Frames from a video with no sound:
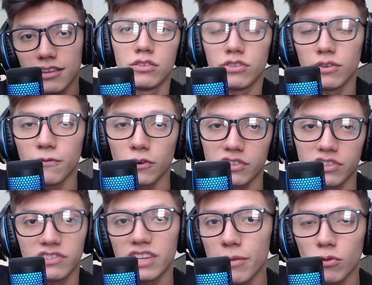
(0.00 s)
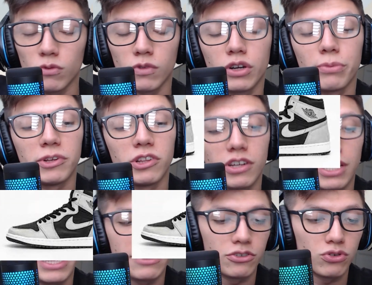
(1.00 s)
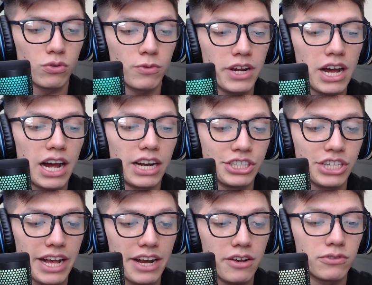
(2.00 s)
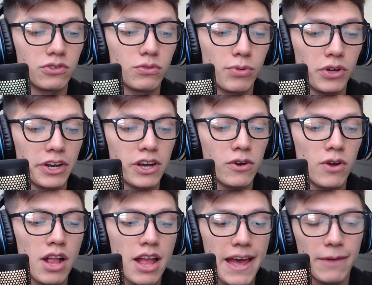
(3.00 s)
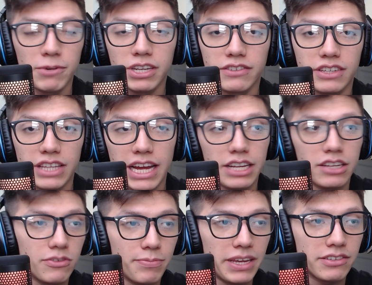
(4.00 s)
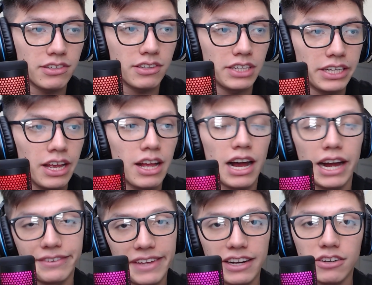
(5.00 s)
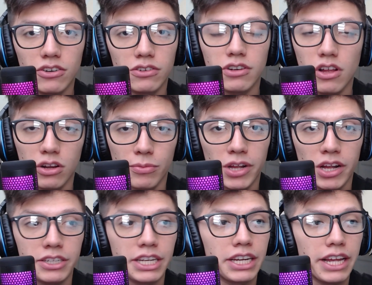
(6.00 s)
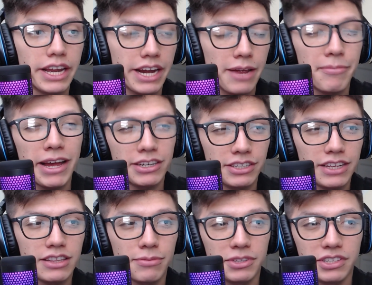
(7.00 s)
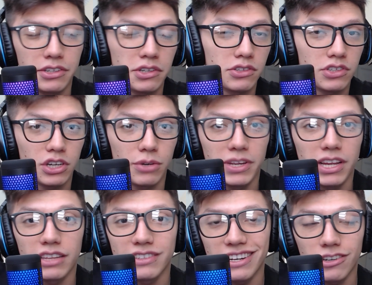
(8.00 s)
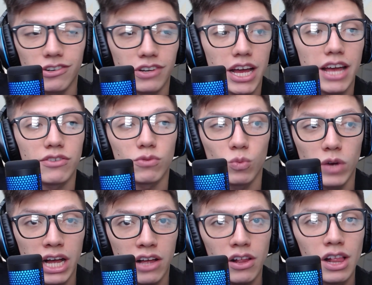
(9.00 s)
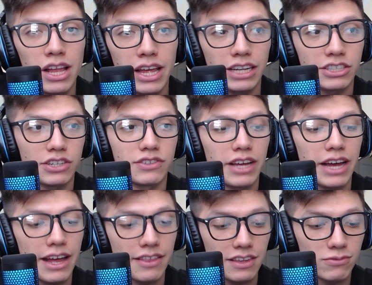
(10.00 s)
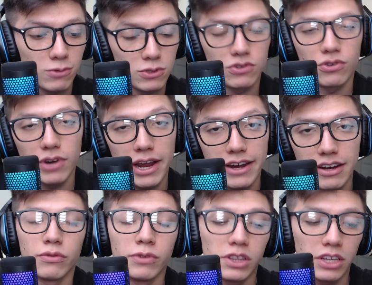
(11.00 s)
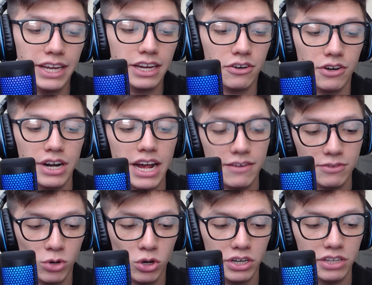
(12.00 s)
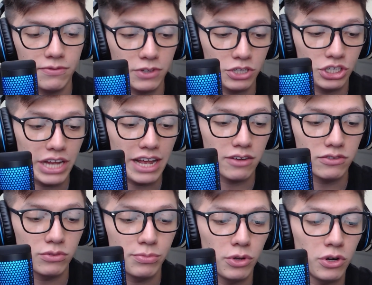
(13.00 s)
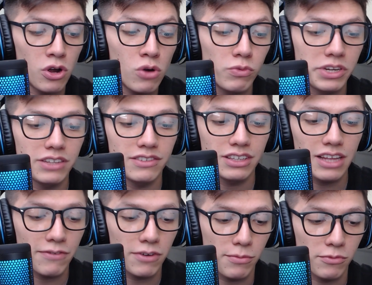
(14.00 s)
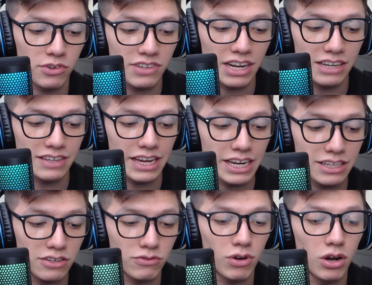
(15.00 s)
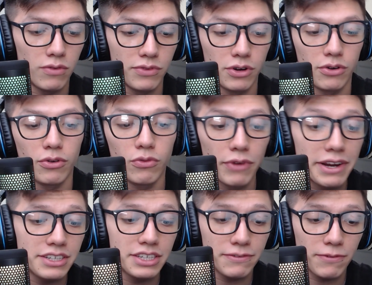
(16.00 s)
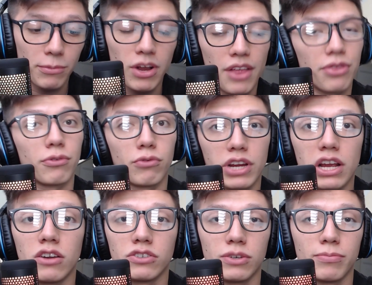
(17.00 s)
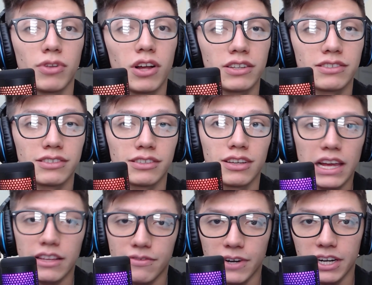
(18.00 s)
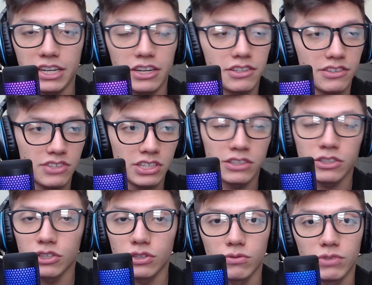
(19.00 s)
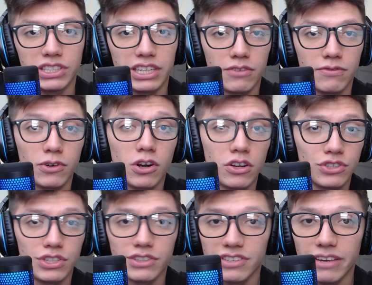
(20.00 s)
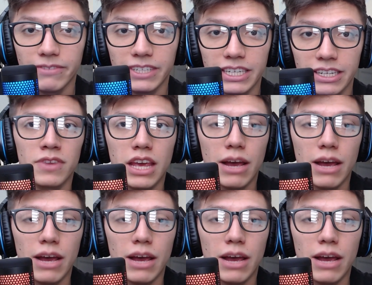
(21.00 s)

So the first example, we're going to be looking at the Jordan 1 High Shadow 2.0, and we can see that it's basically identical color blocking, and I imagine that the materials are going to be identical as well. It's just that this one's gray. If we look at current aftermarkets for the Shadow 2.0, we can see that from size 8 to 12, they're ranging from around 300 plus. That's very good considering the shoe retailed for $170.